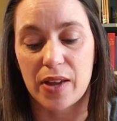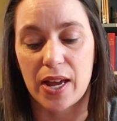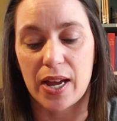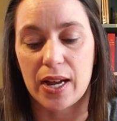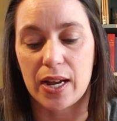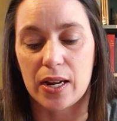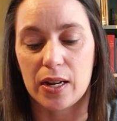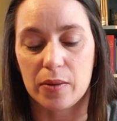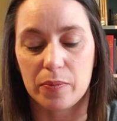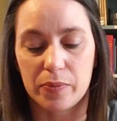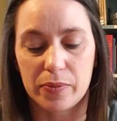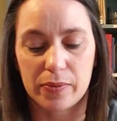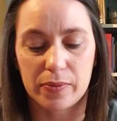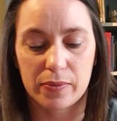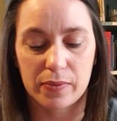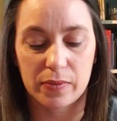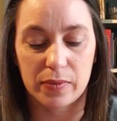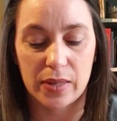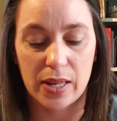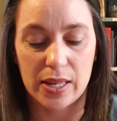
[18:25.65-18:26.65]

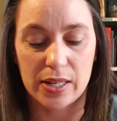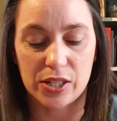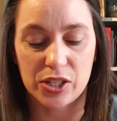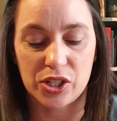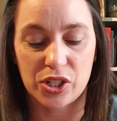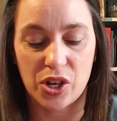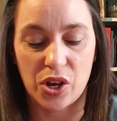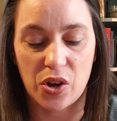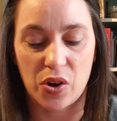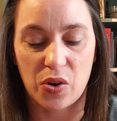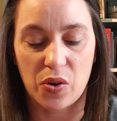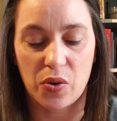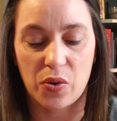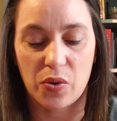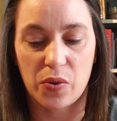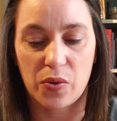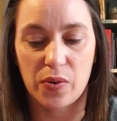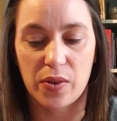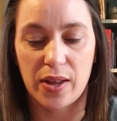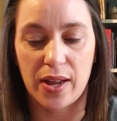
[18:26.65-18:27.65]
And
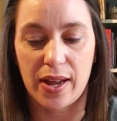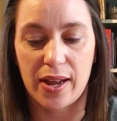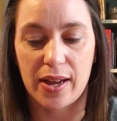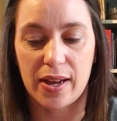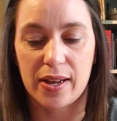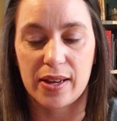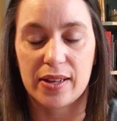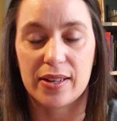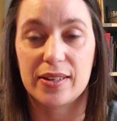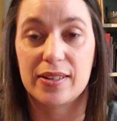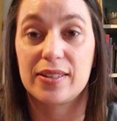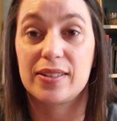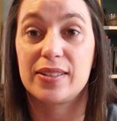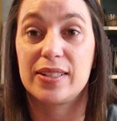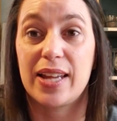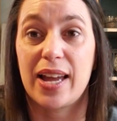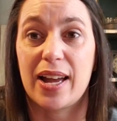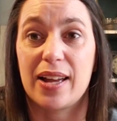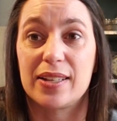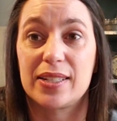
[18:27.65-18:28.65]
so,
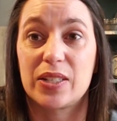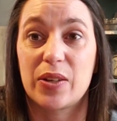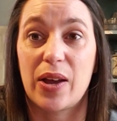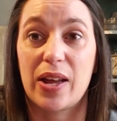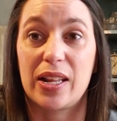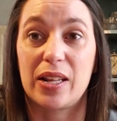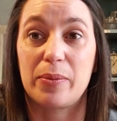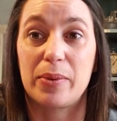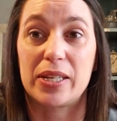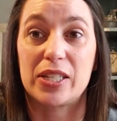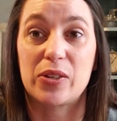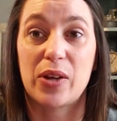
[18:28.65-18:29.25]
so LME.